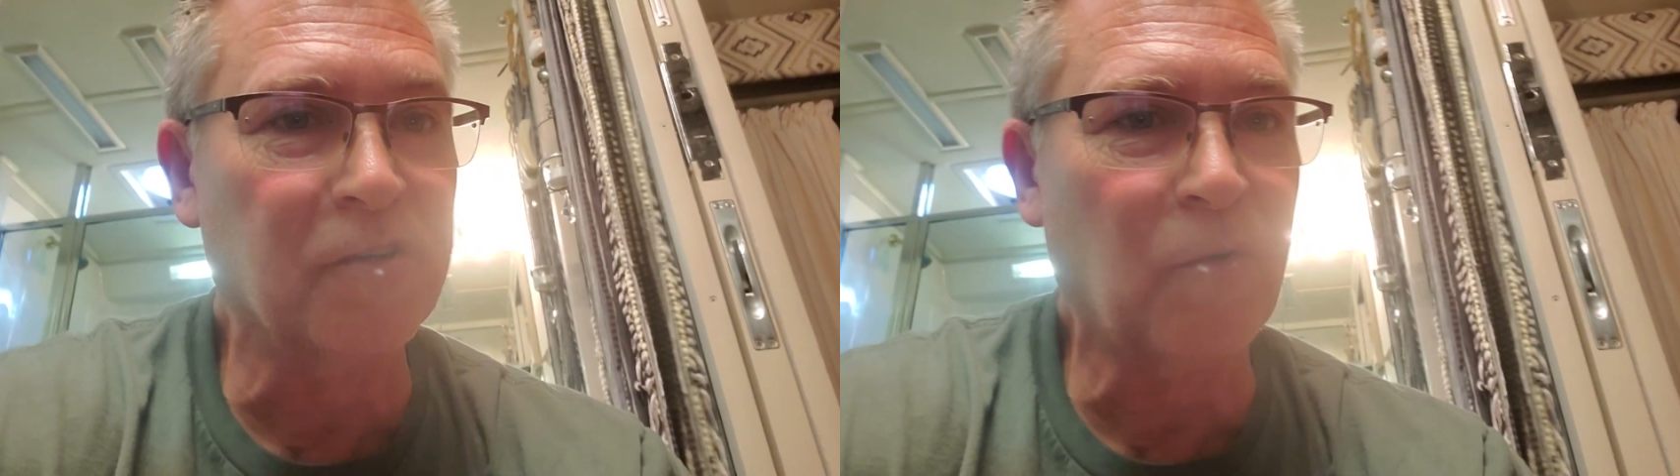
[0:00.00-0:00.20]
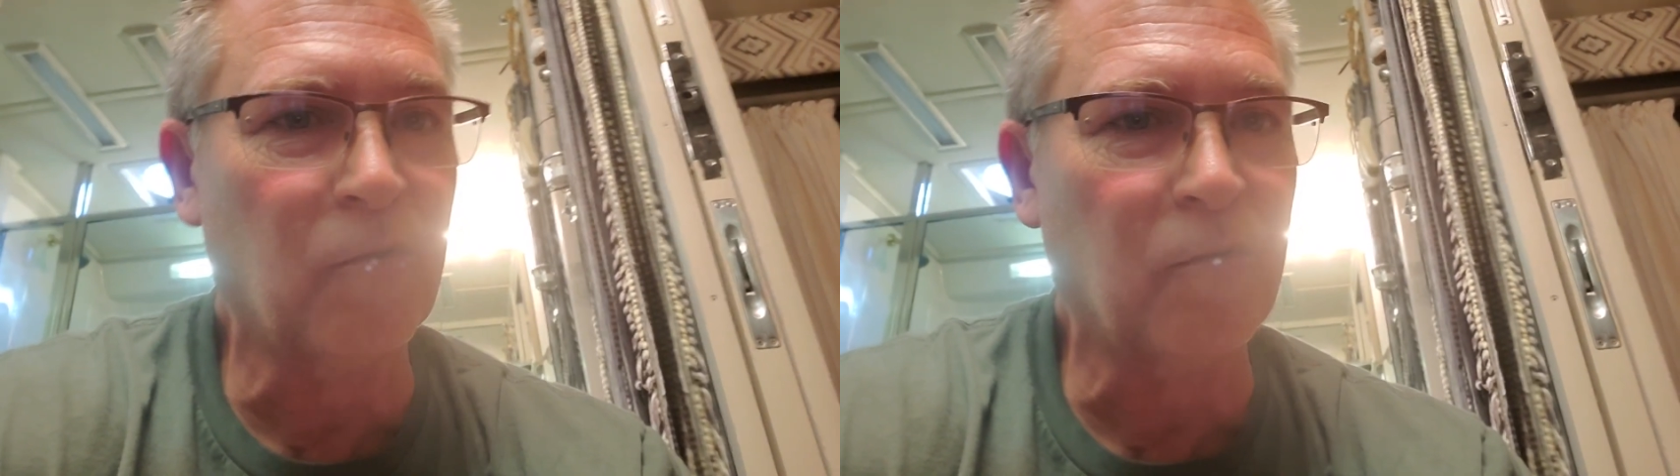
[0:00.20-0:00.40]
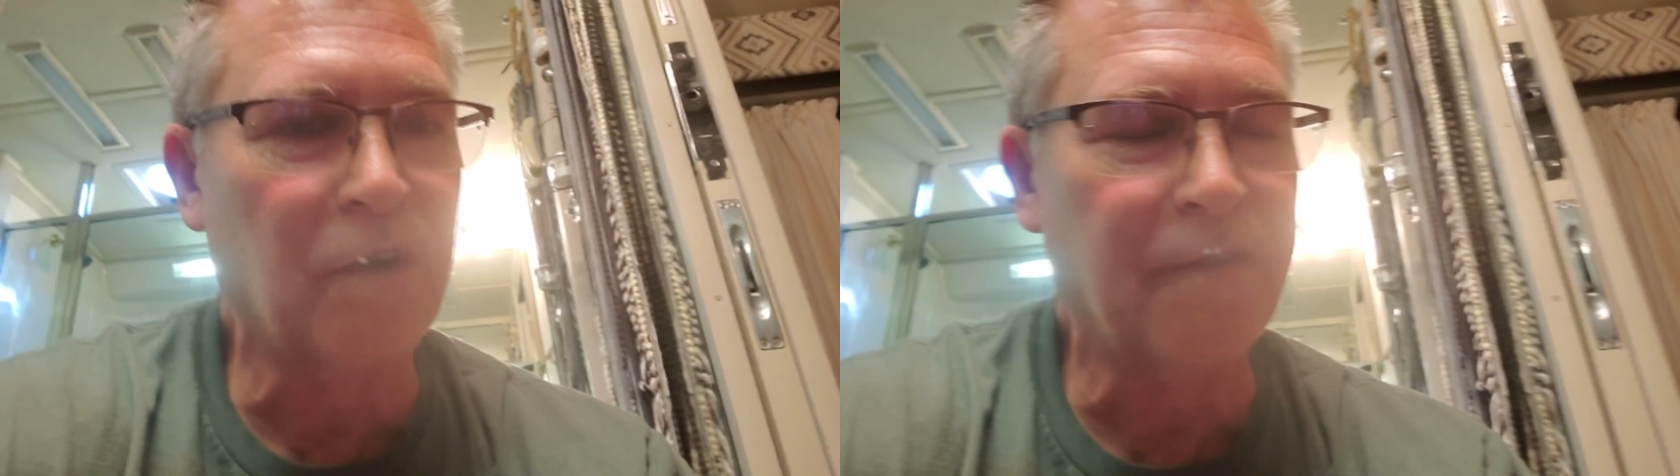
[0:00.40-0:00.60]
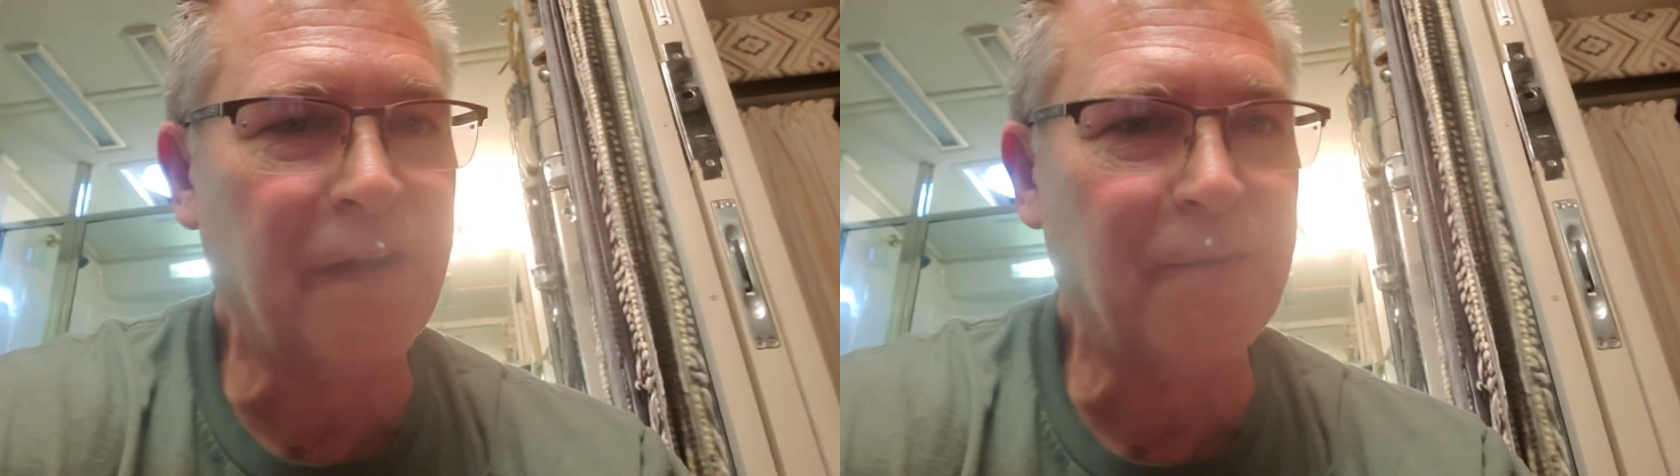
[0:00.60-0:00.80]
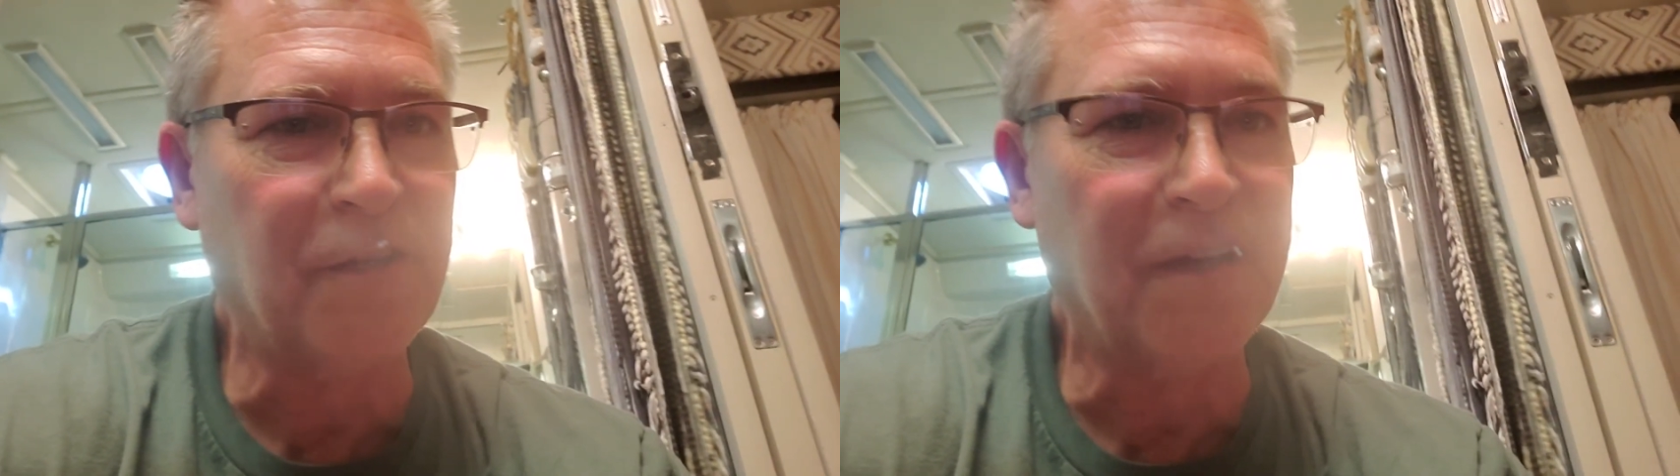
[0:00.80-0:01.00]
so I ordered one off
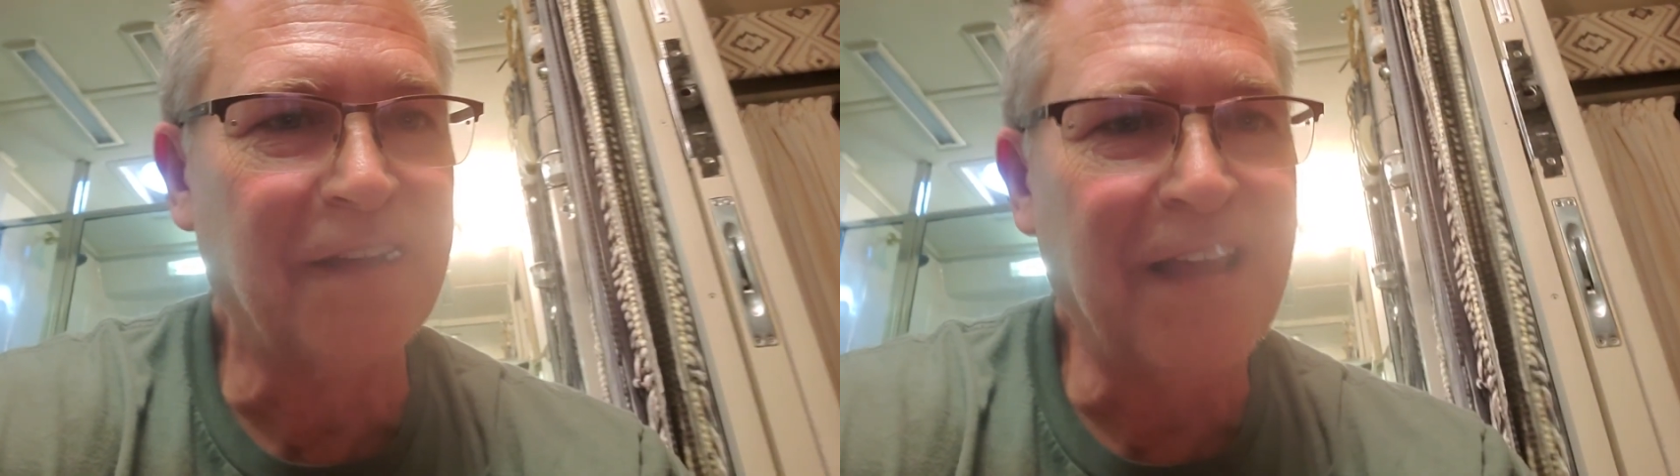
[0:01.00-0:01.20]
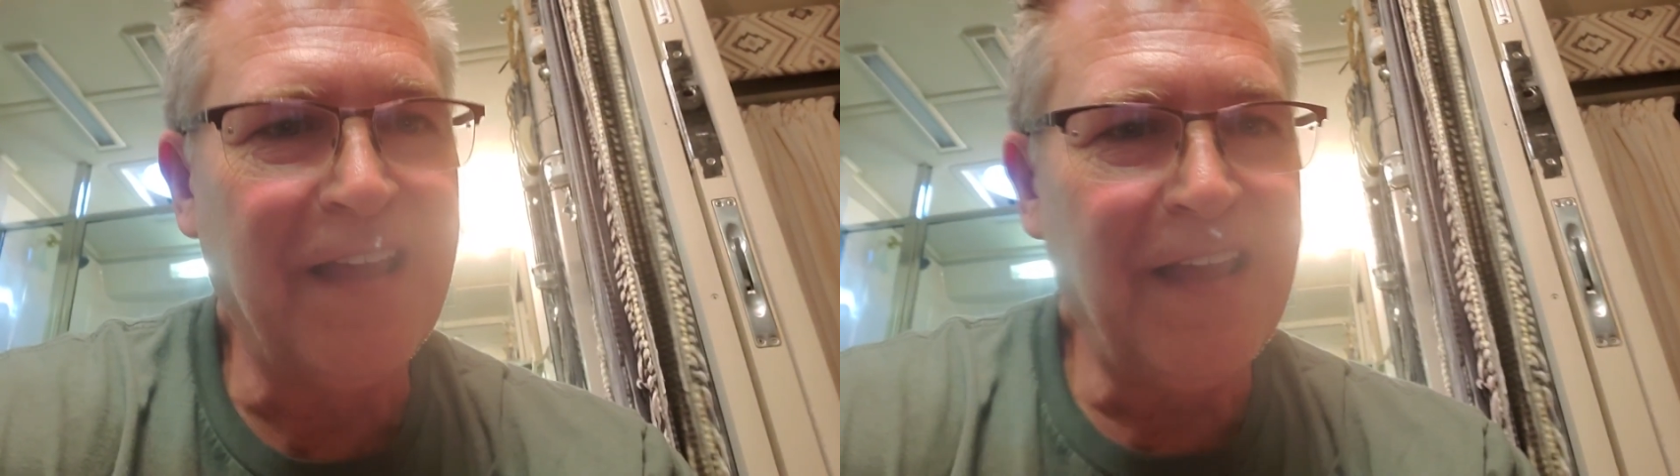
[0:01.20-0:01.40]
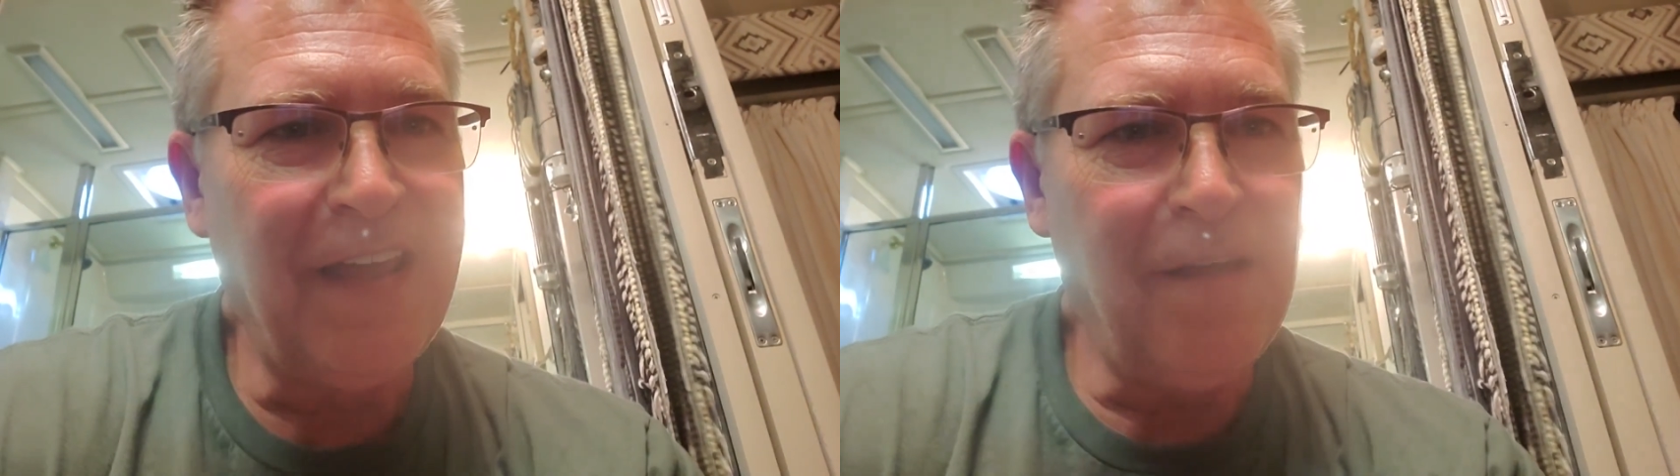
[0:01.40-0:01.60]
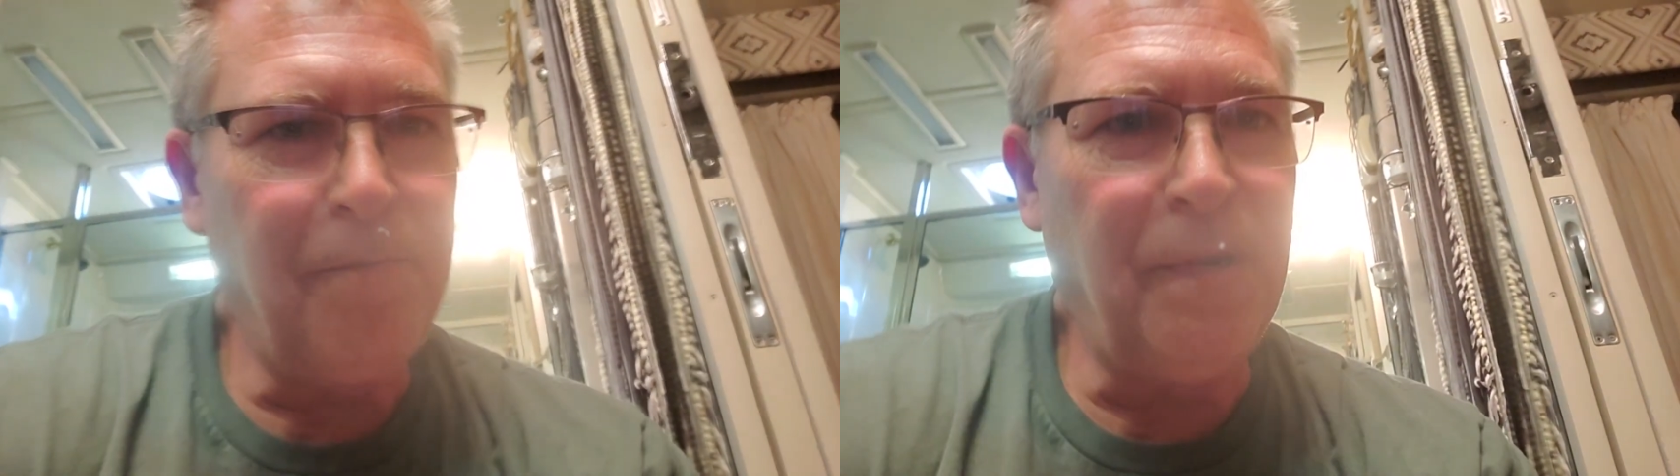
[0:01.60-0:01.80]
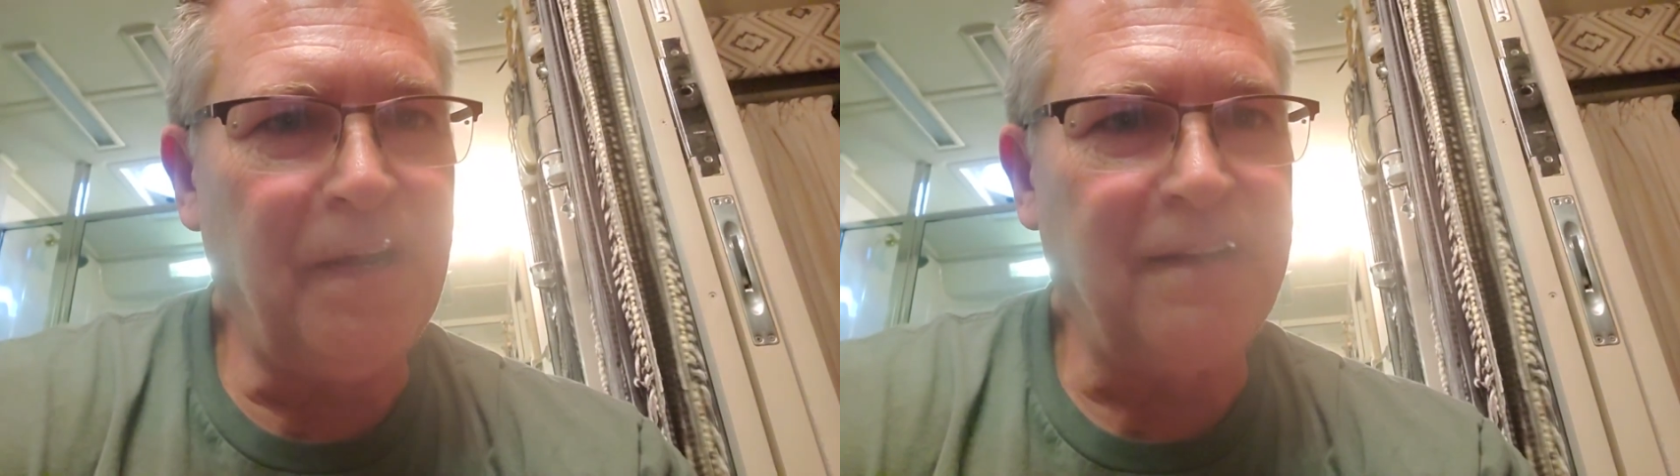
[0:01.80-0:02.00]
Amazon.
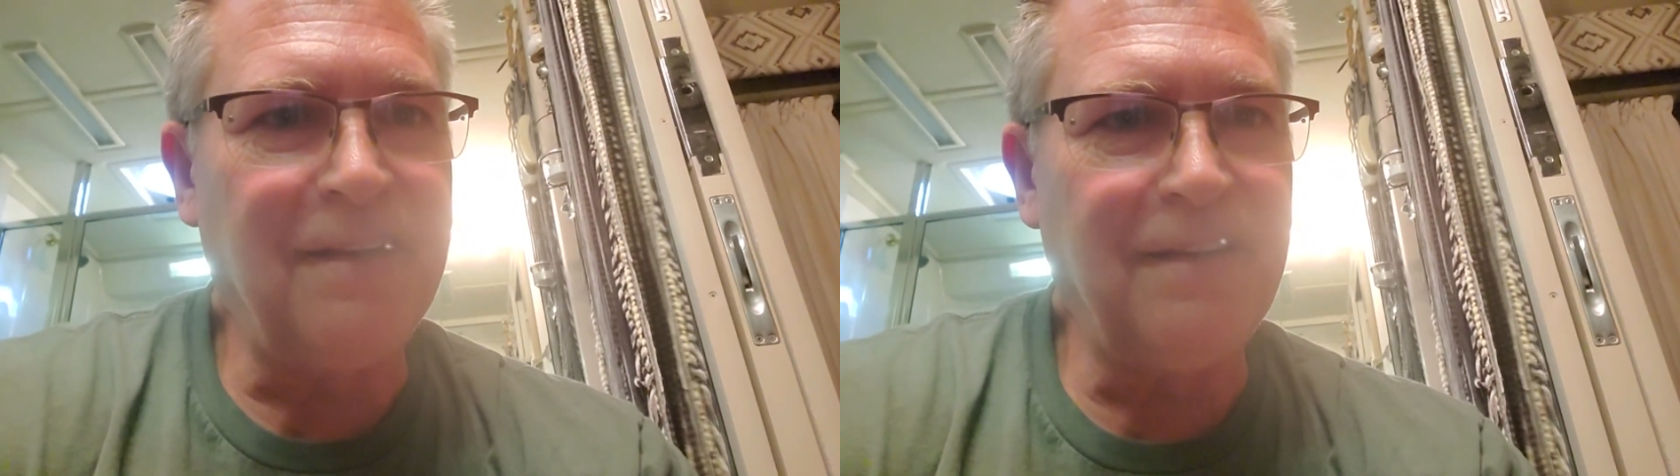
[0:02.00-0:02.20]
But